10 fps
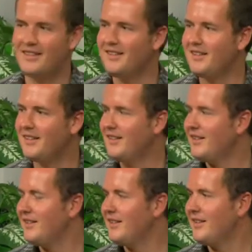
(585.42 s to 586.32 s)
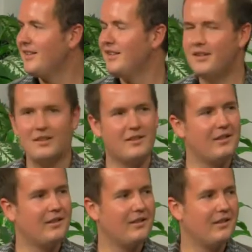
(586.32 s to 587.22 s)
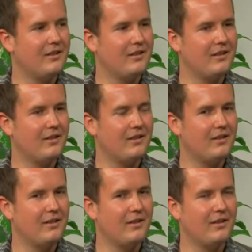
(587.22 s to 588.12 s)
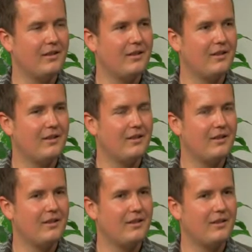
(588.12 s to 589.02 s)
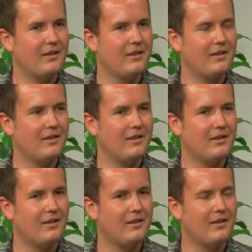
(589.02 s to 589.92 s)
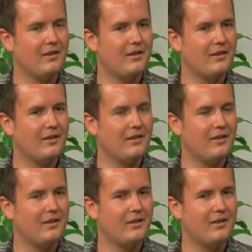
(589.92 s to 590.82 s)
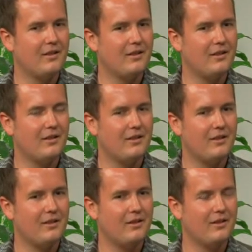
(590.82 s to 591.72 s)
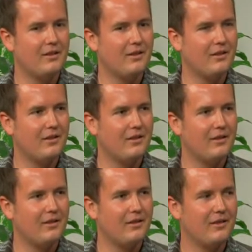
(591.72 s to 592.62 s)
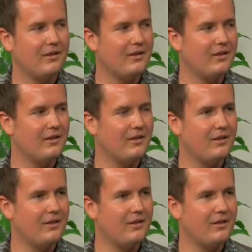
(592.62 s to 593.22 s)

This person isn't speaking.